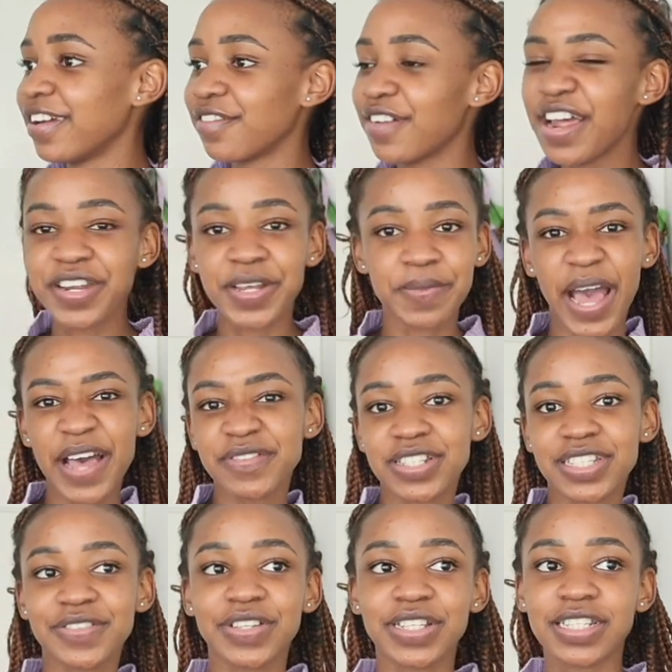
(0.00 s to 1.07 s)
I
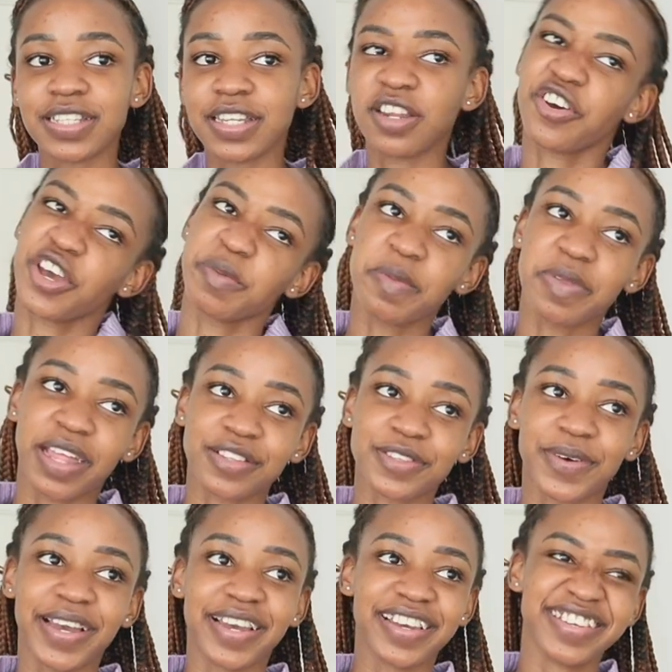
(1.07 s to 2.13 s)
haven't even eaten. Okay, maybe that's
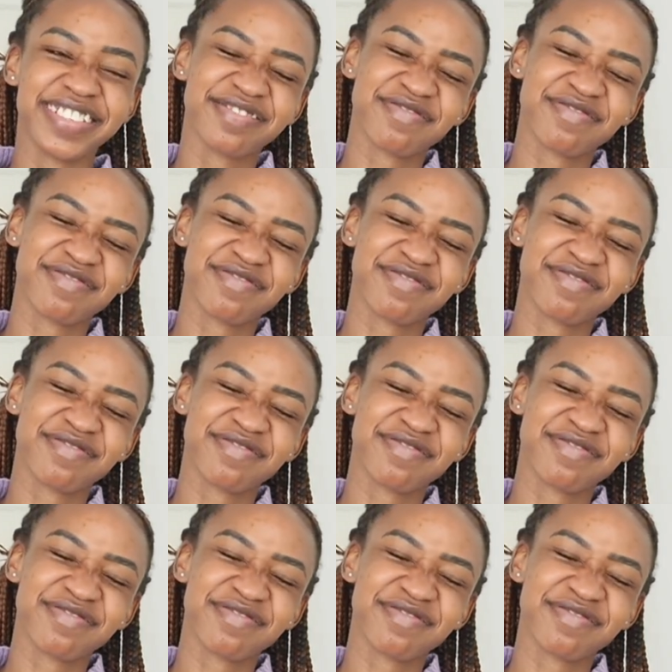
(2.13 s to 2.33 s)
why.